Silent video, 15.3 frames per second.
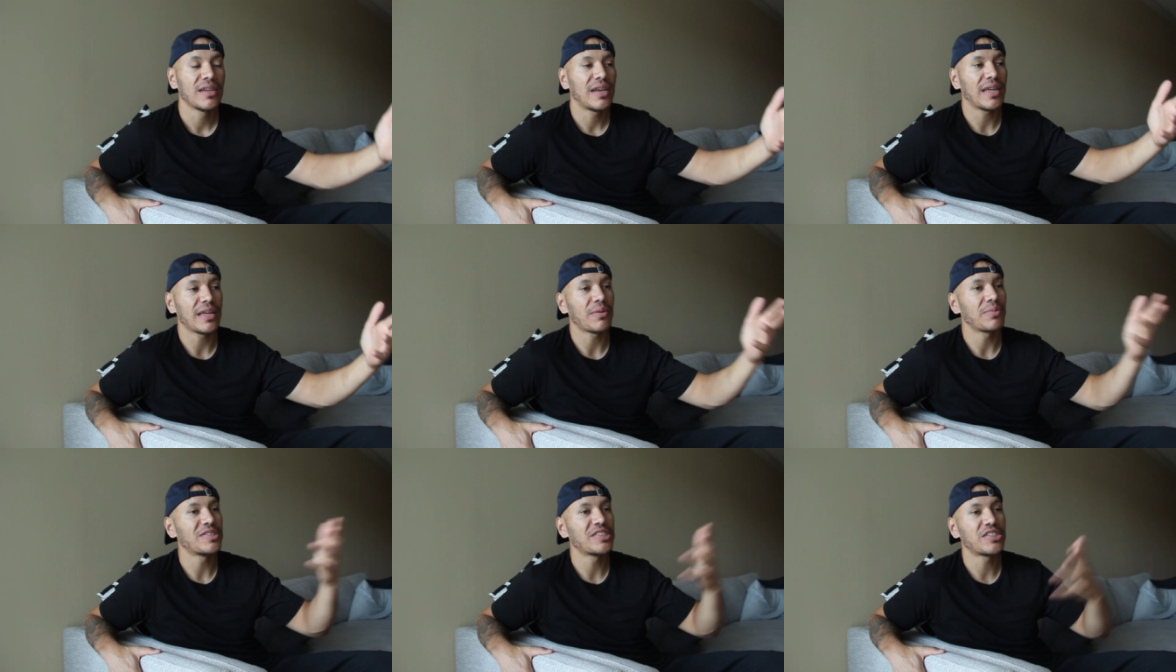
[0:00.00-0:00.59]

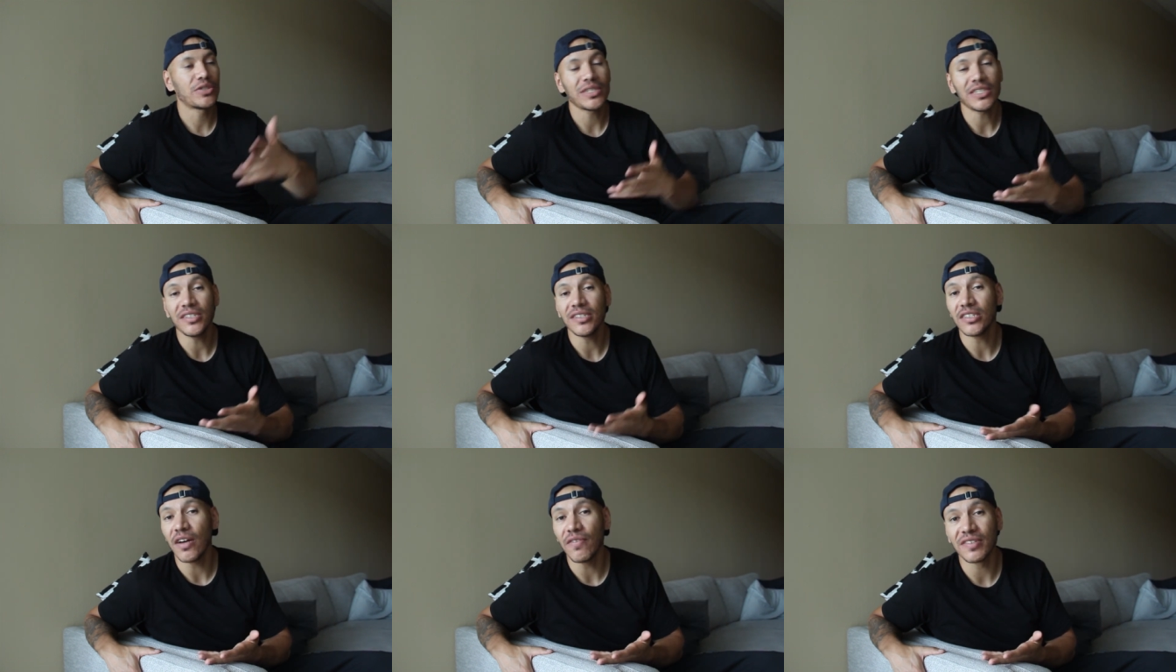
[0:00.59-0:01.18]
Like restricting
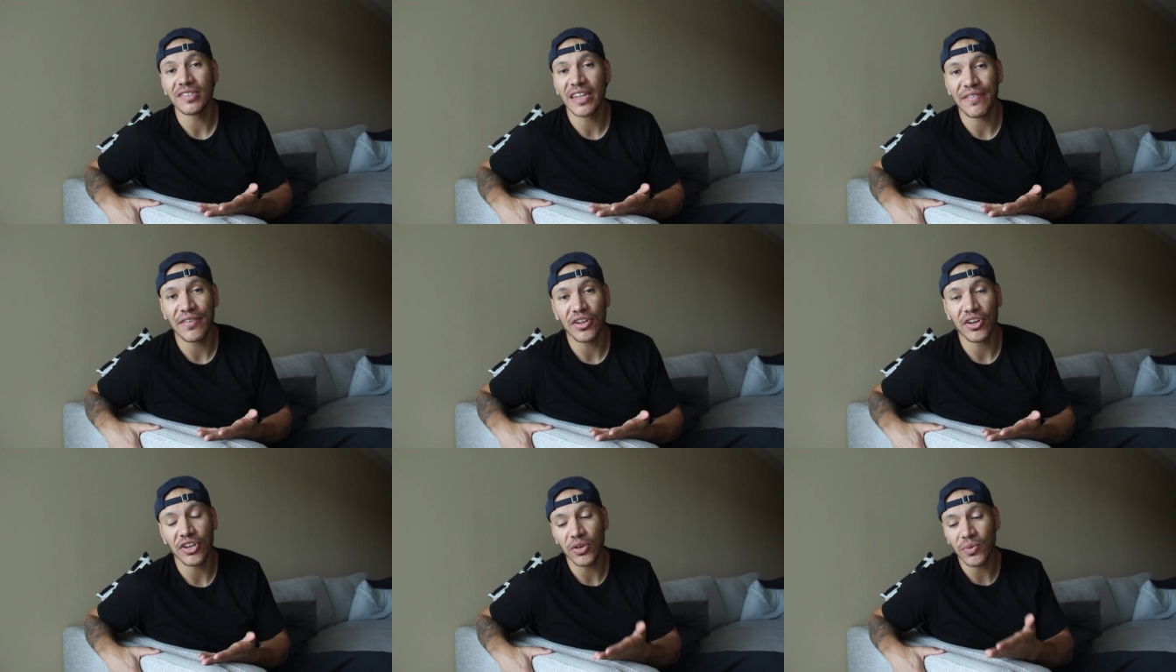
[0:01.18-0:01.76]
yourself is never
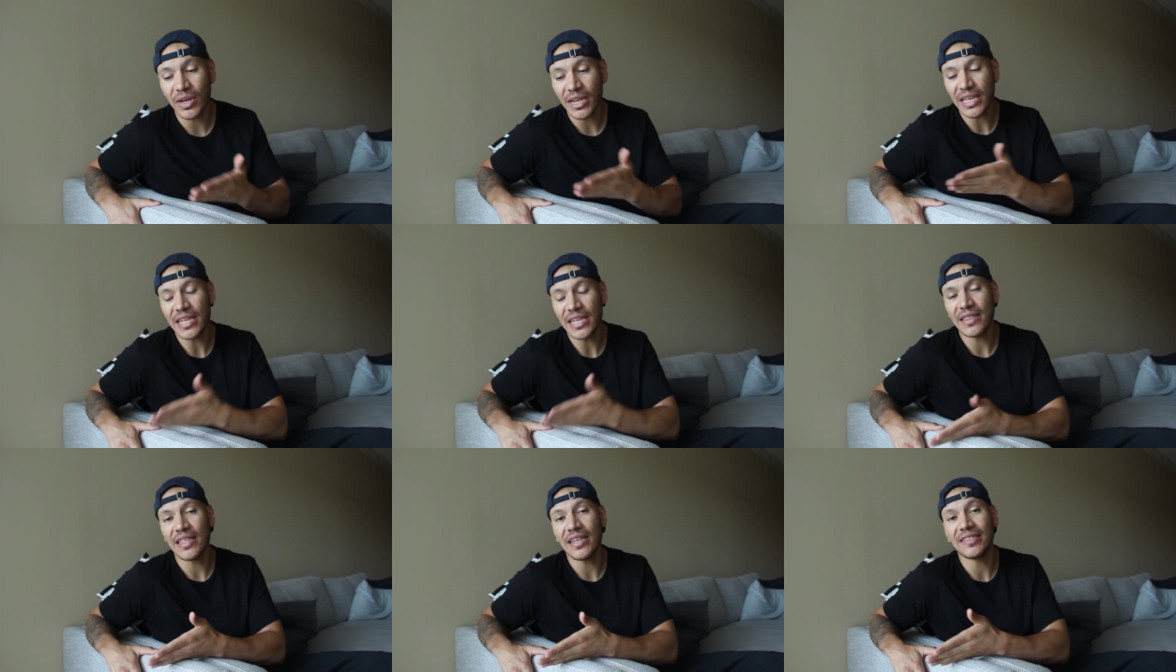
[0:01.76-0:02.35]
good. You want to
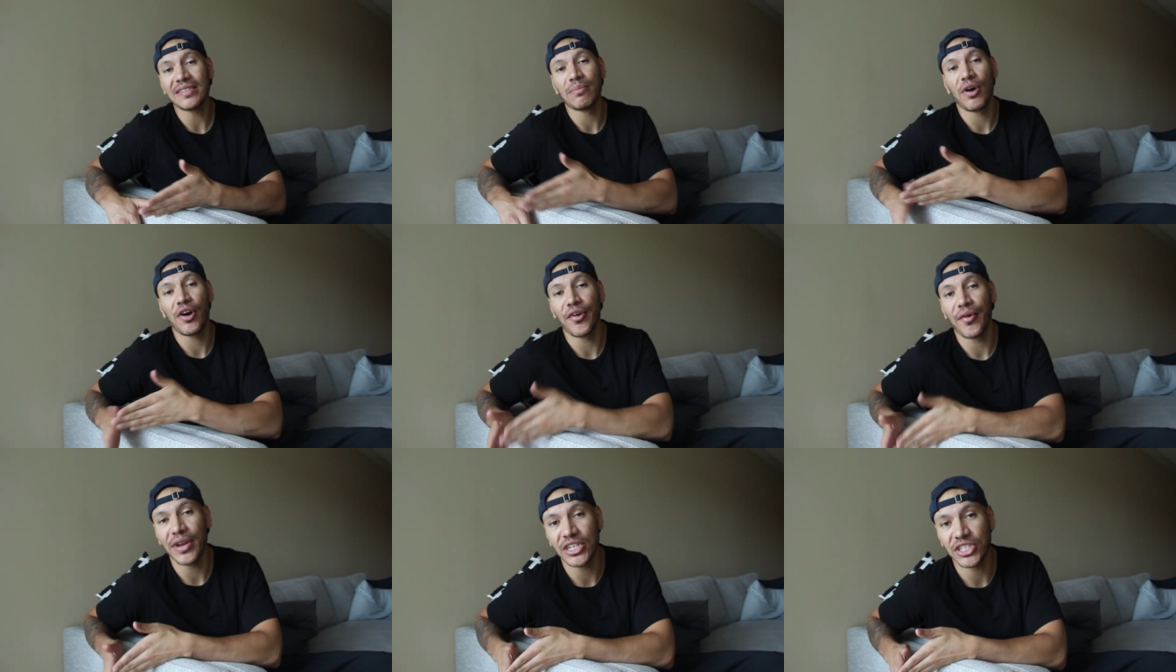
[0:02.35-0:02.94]
eat things in
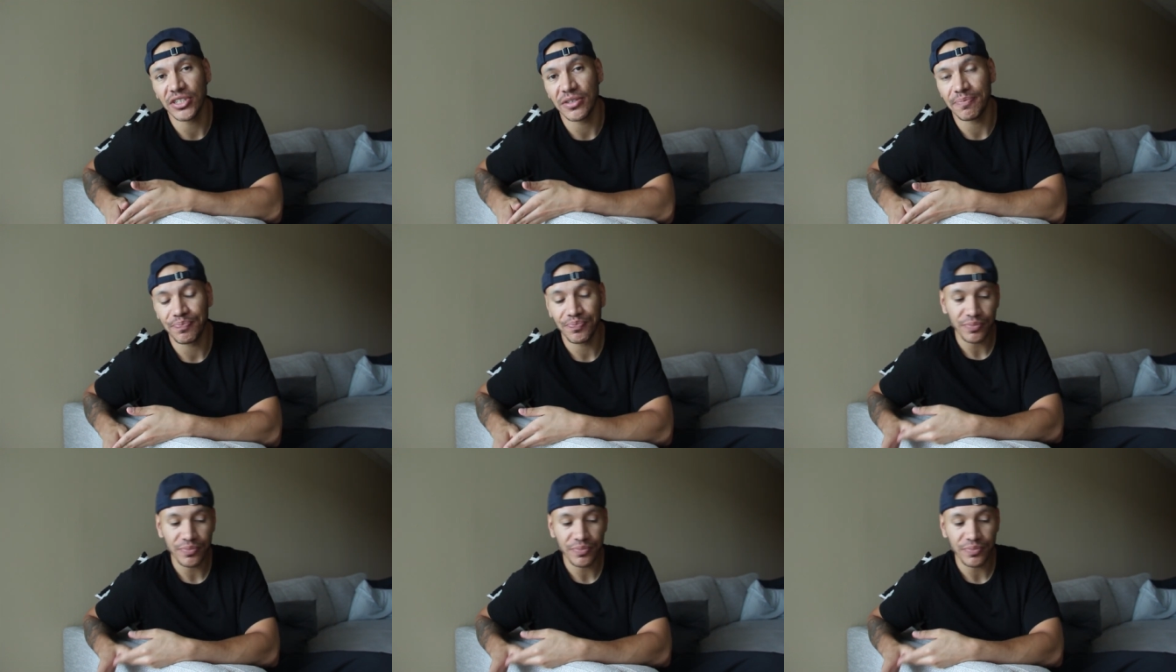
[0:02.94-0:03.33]
moderation.